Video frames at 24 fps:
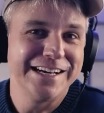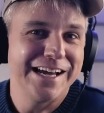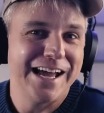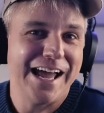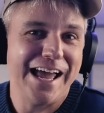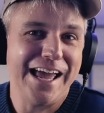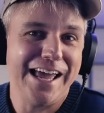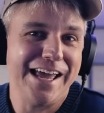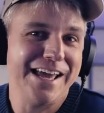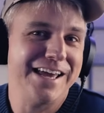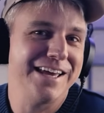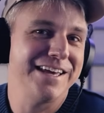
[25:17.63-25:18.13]

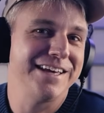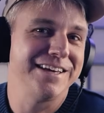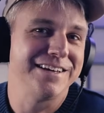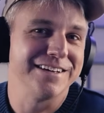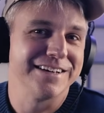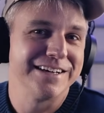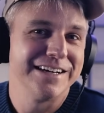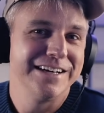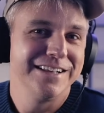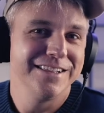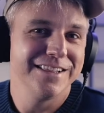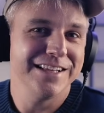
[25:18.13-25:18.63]

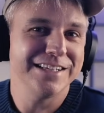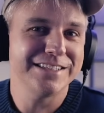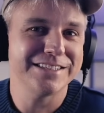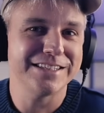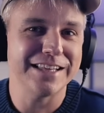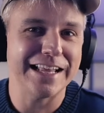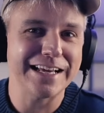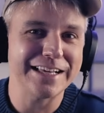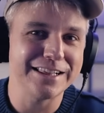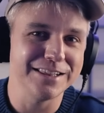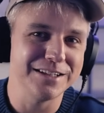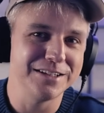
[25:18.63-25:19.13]
hey, let's
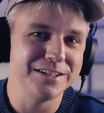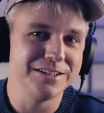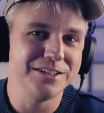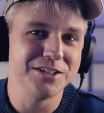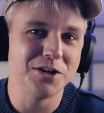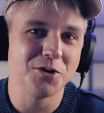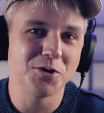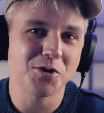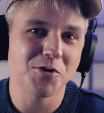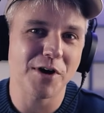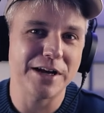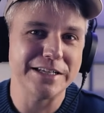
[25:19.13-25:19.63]
like,
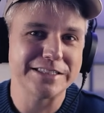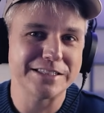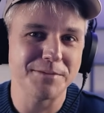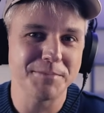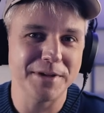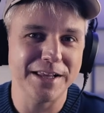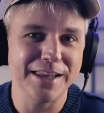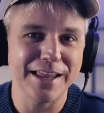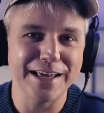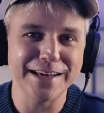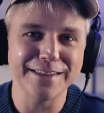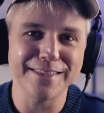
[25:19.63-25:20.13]
create
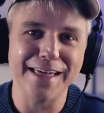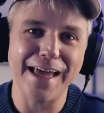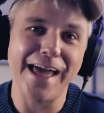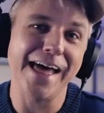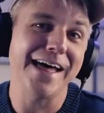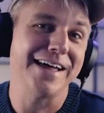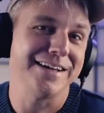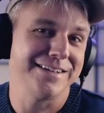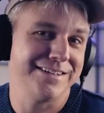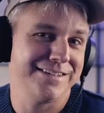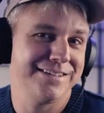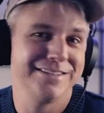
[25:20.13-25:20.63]
something like
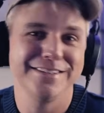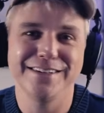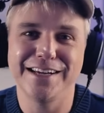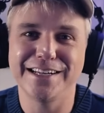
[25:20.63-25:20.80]
that.